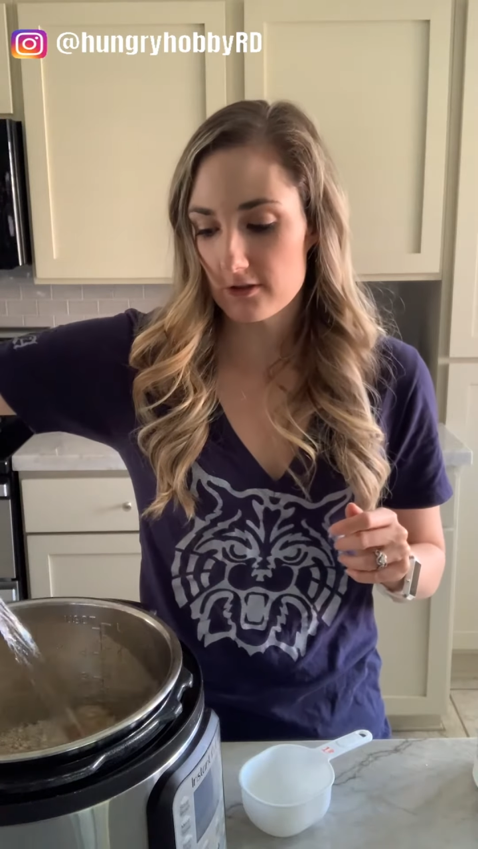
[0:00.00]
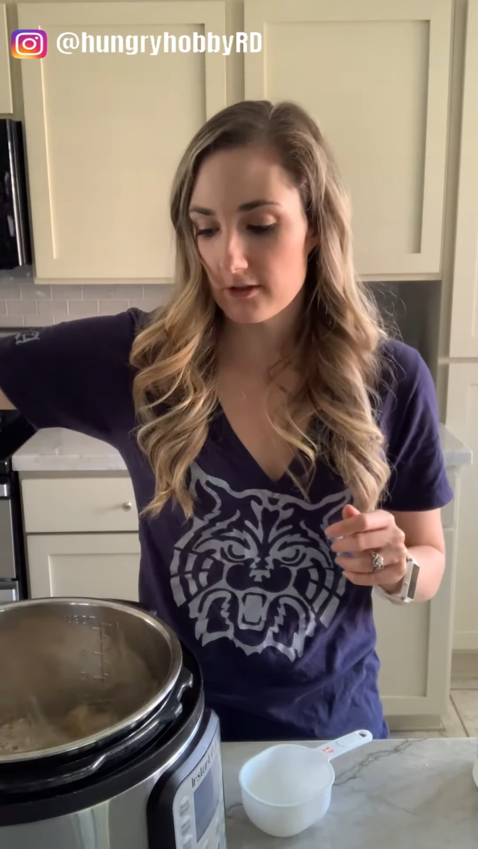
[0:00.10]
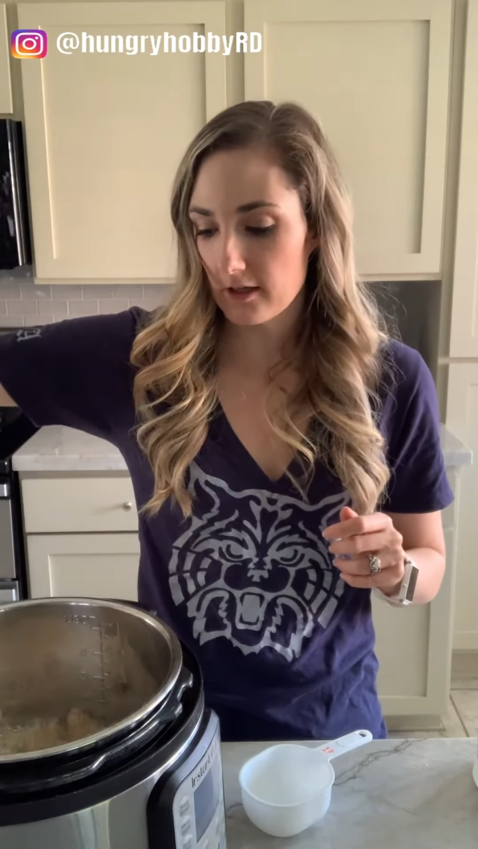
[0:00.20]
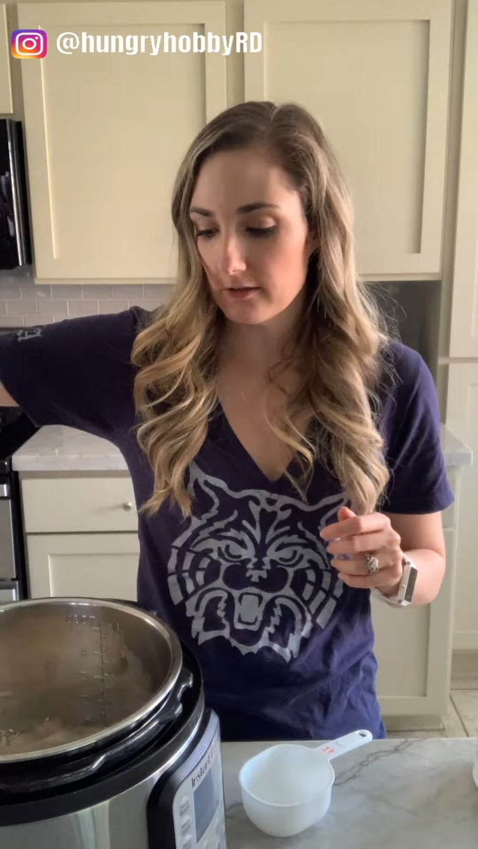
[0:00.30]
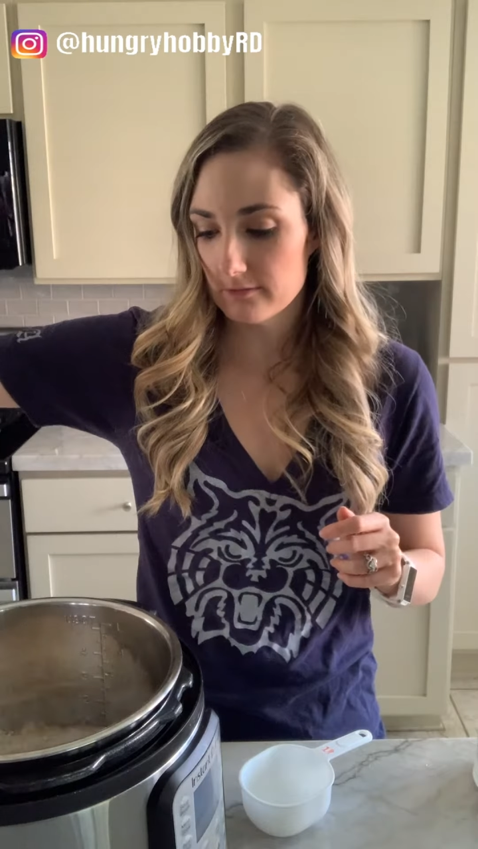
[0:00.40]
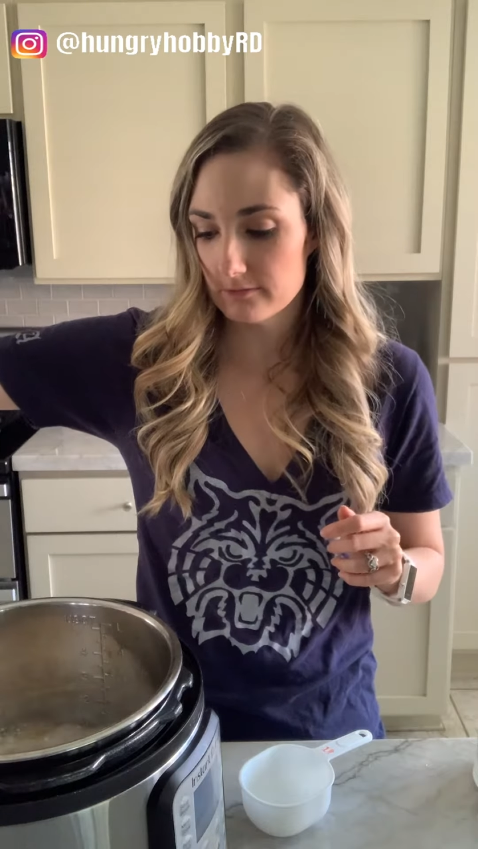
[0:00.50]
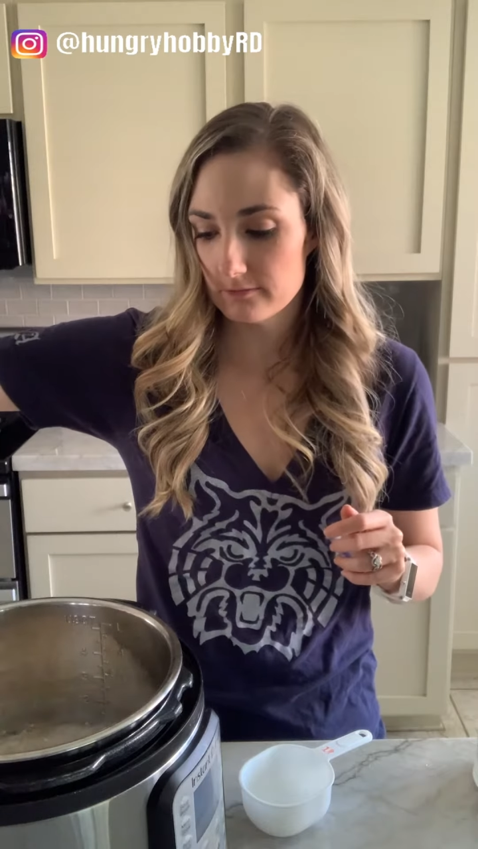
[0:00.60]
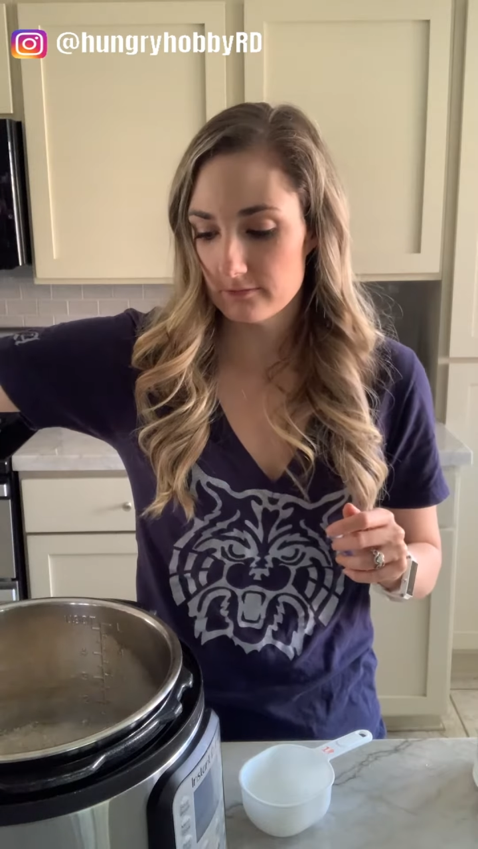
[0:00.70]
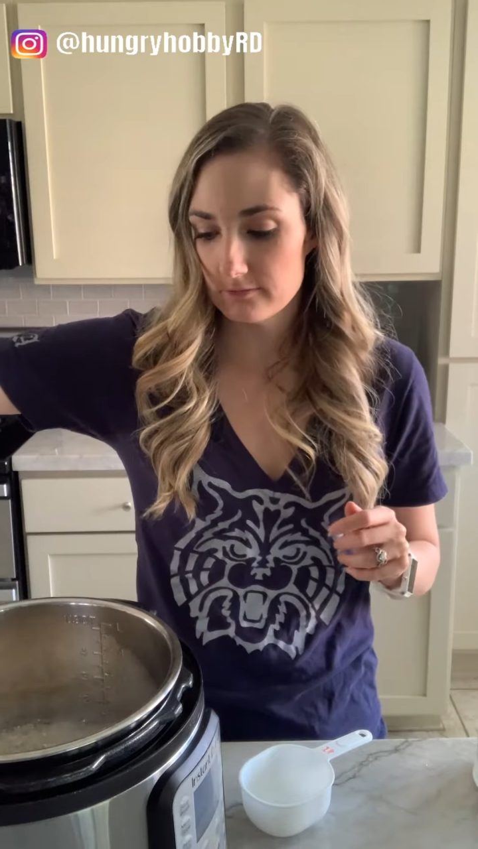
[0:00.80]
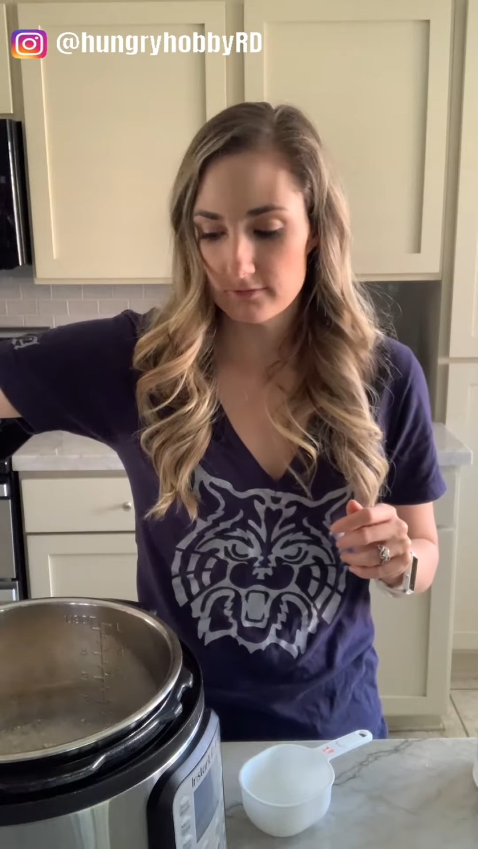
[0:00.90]
you know?
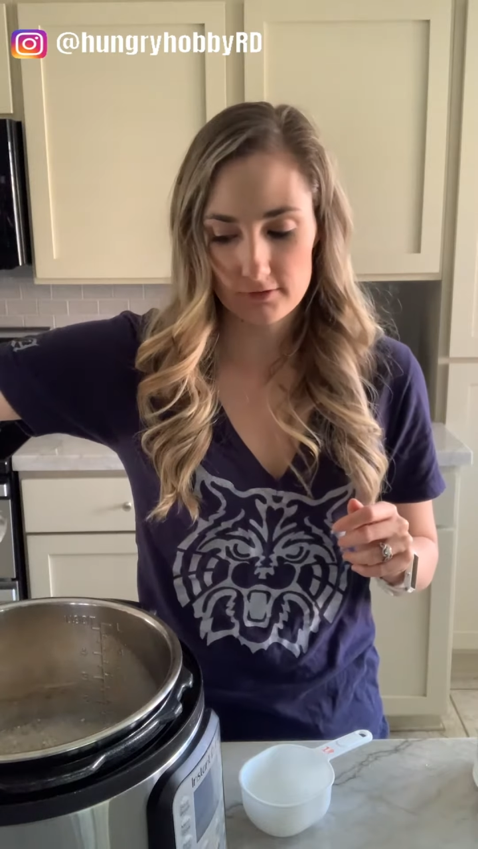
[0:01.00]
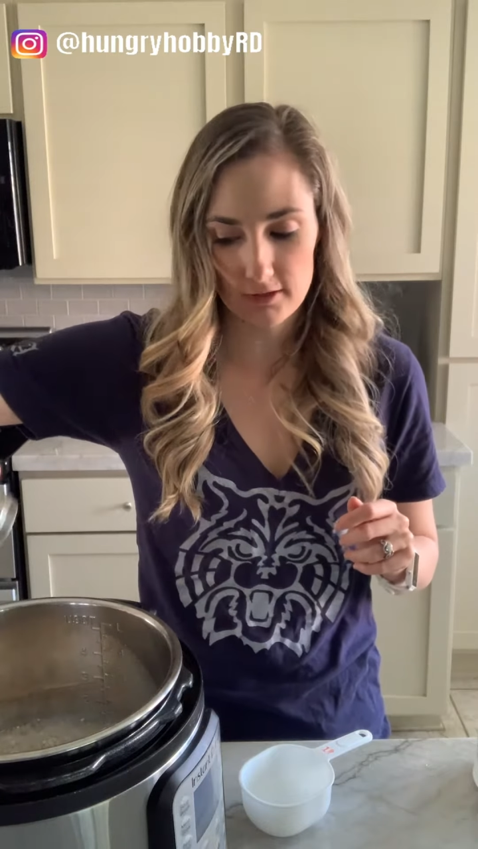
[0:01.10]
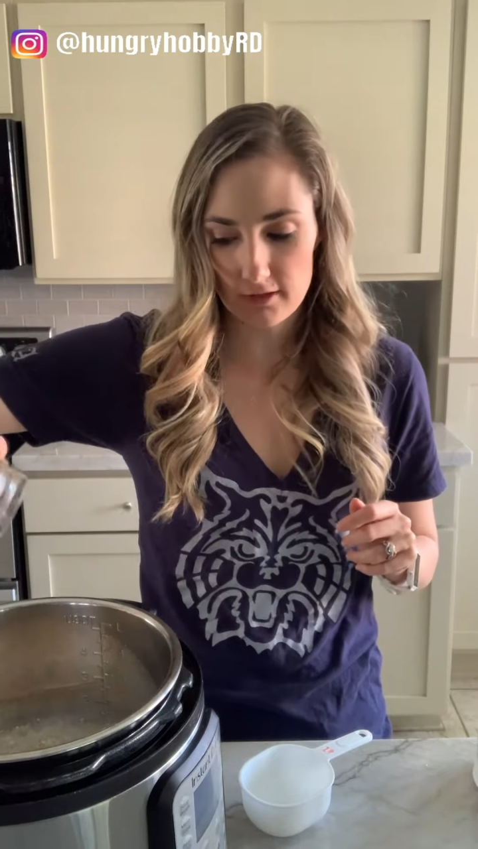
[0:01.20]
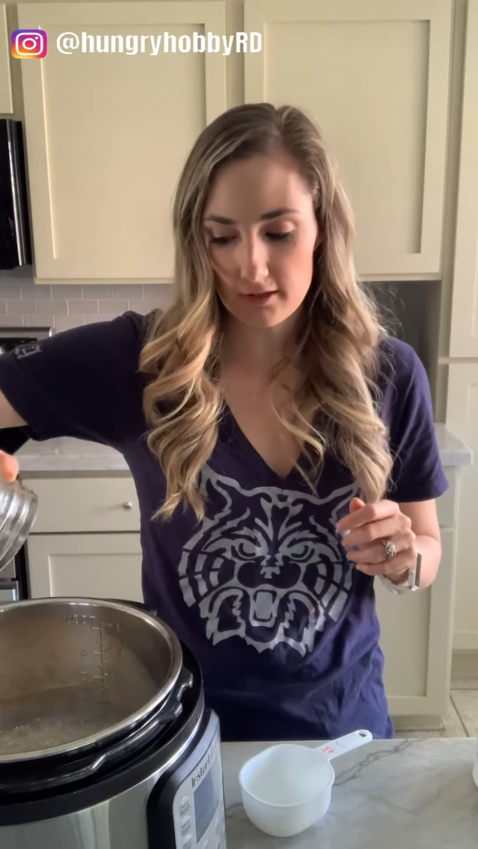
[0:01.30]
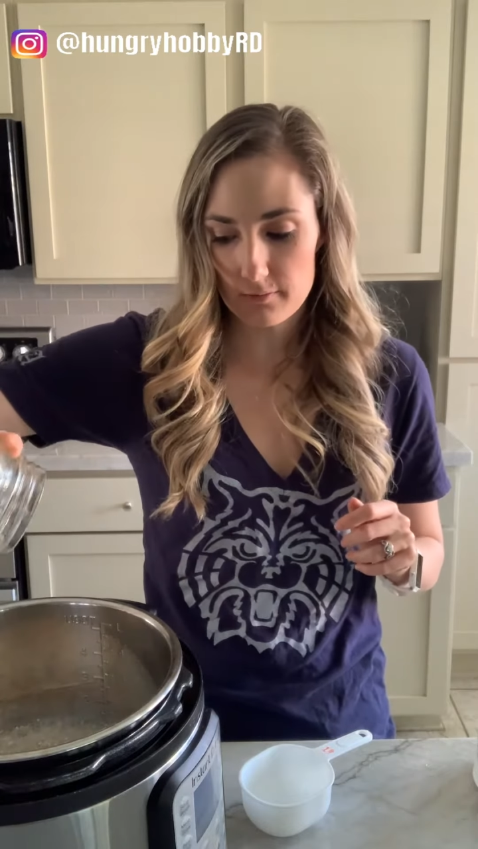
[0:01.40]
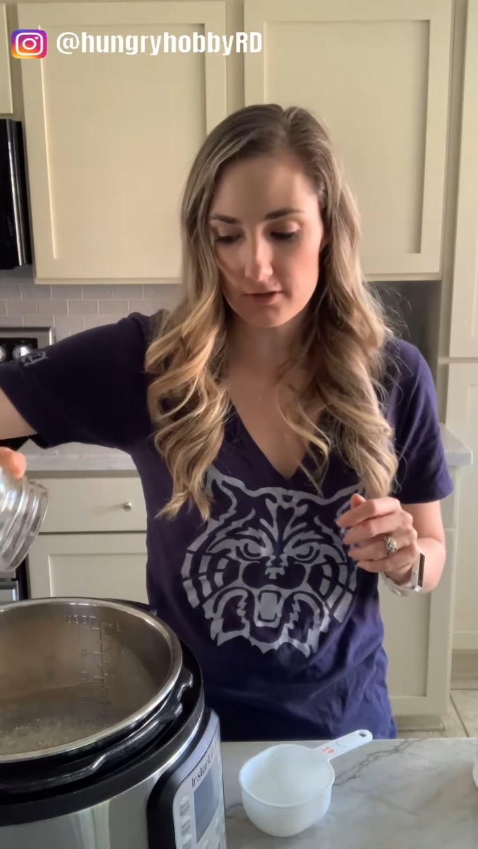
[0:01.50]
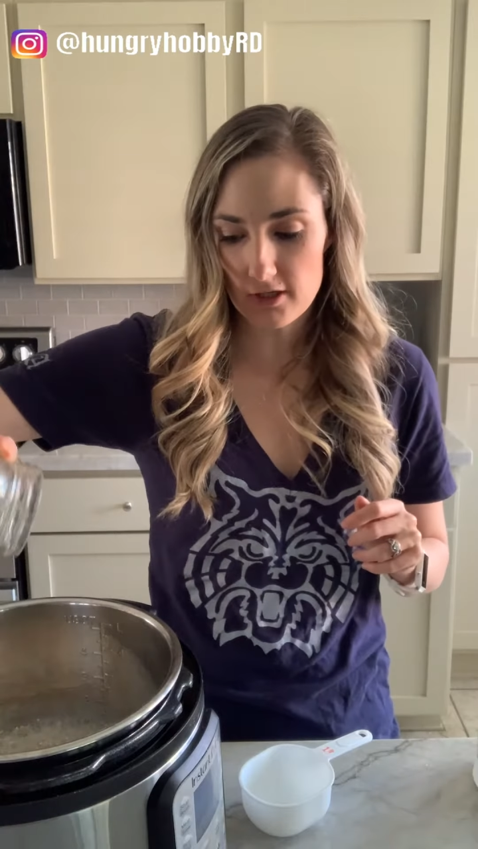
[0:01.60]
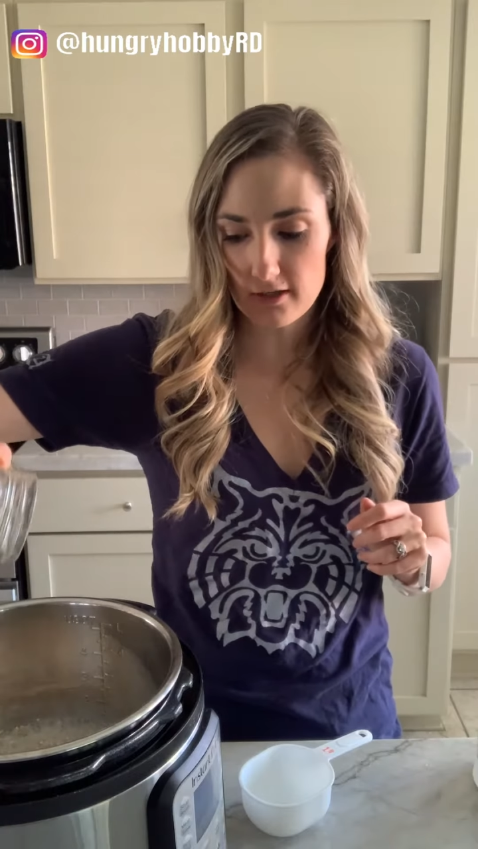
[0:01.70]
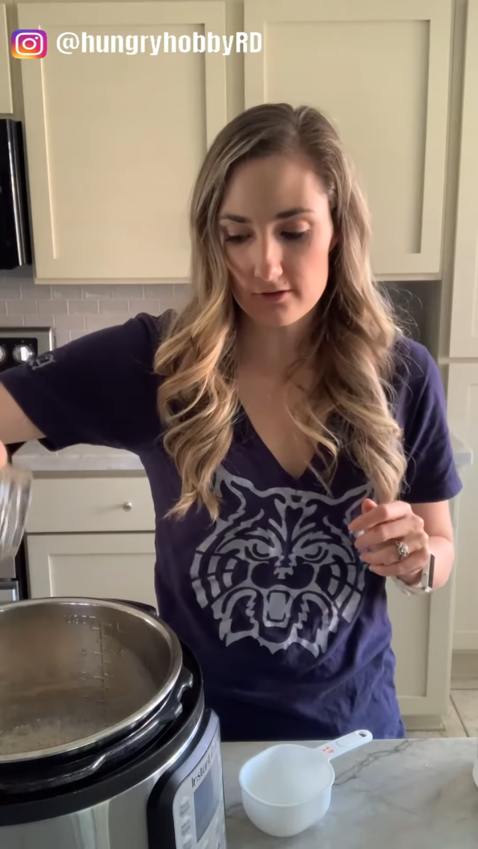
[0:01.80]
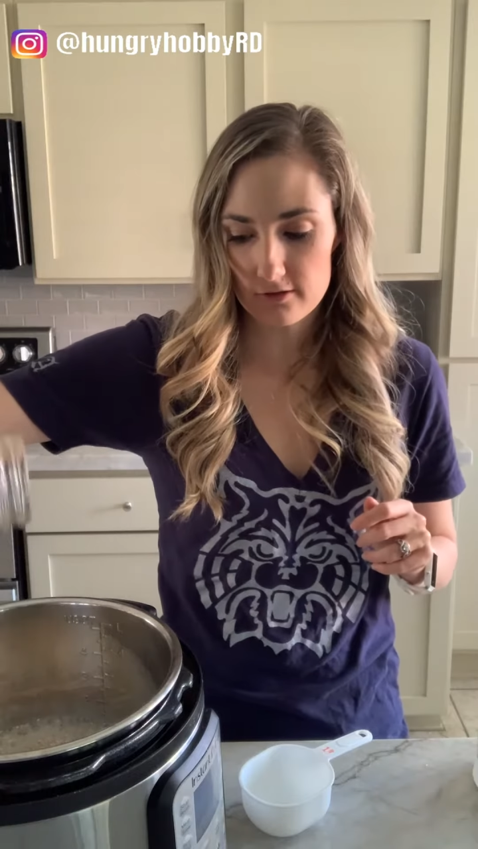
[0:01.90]
Don't need to be
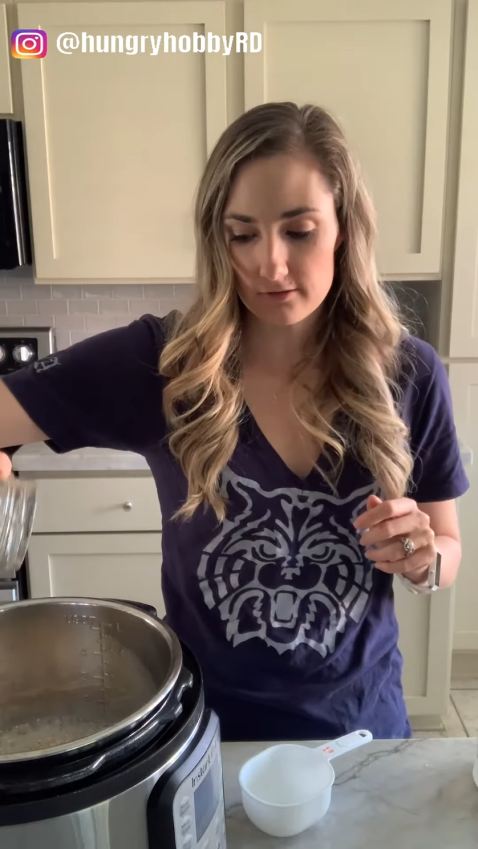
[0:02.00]
judged.